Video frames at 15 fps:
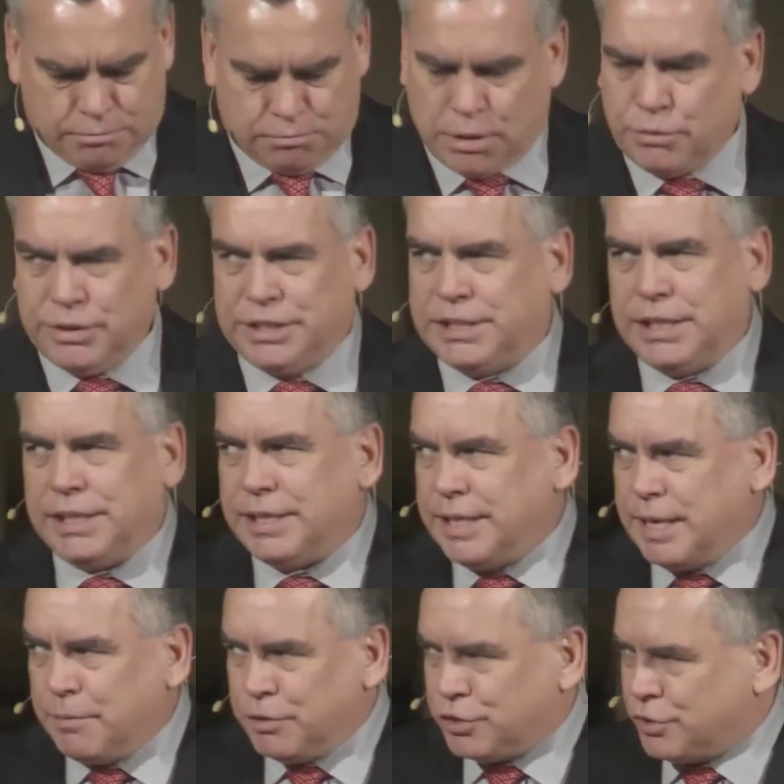But we see
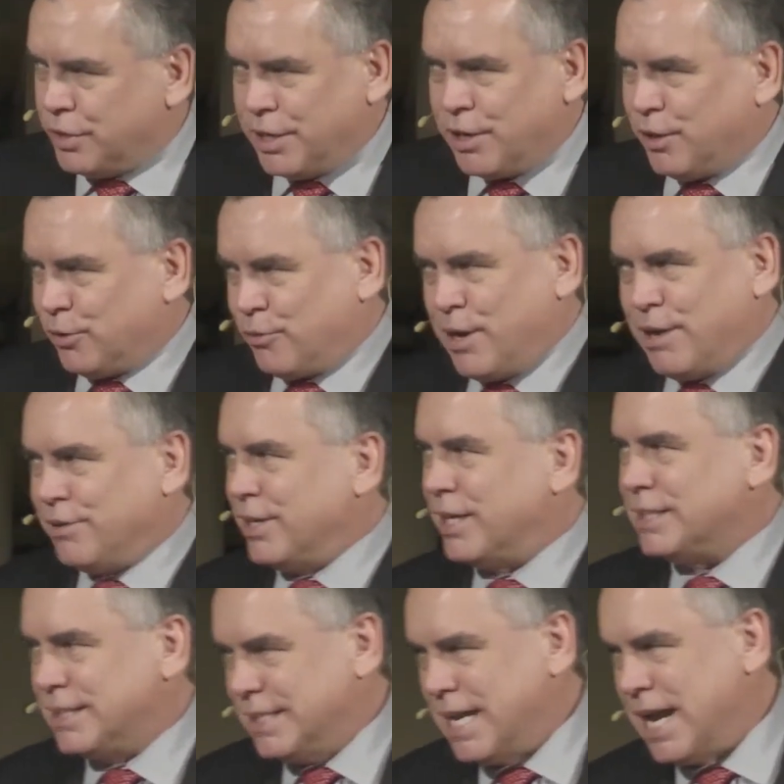the imagery all around
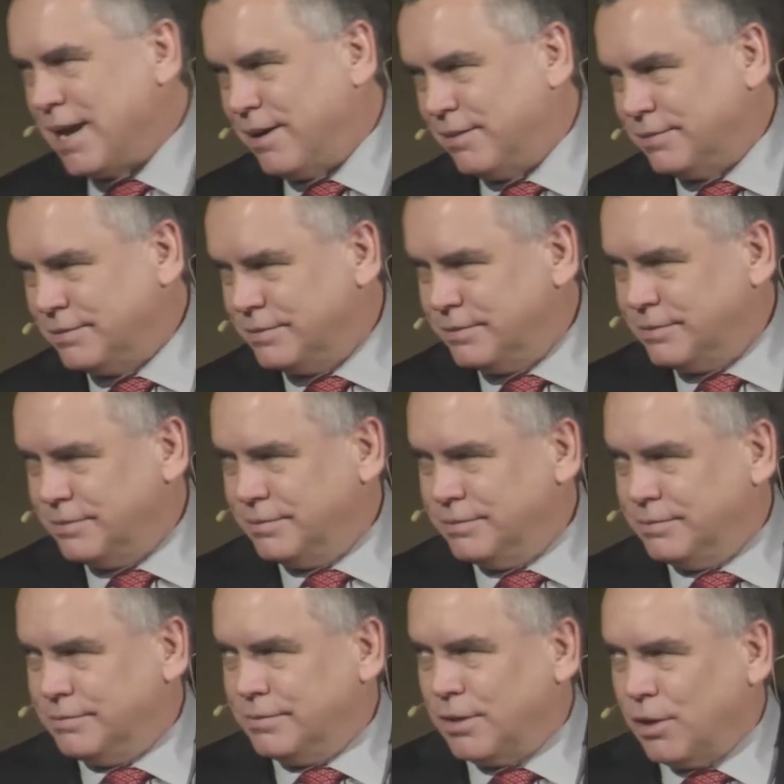us now
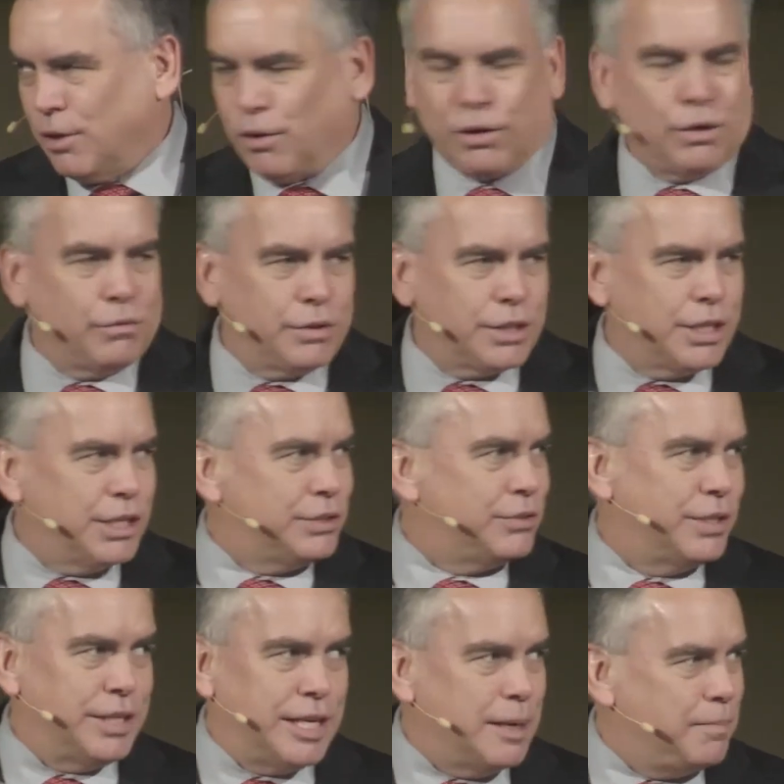all over the
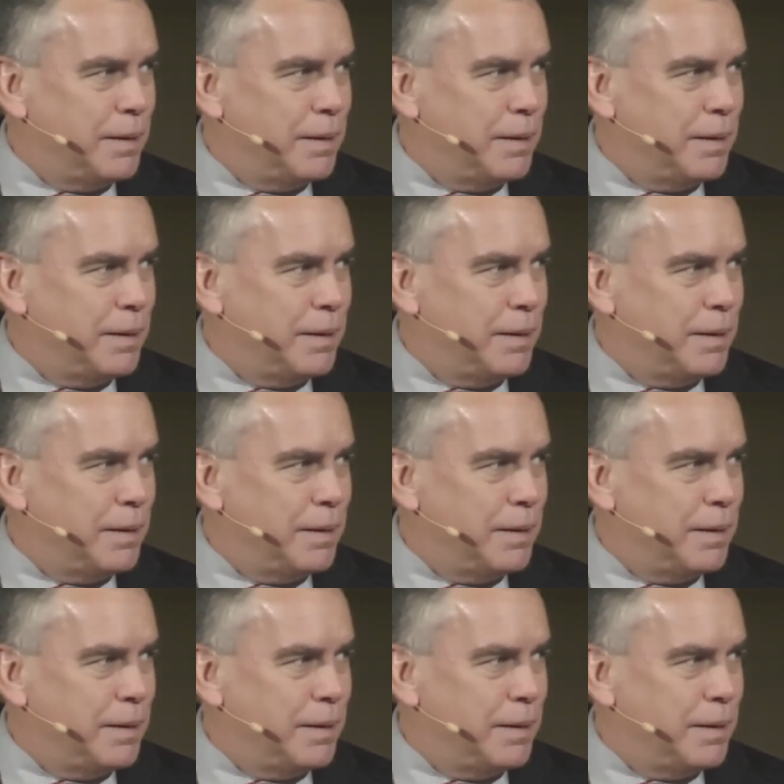country today.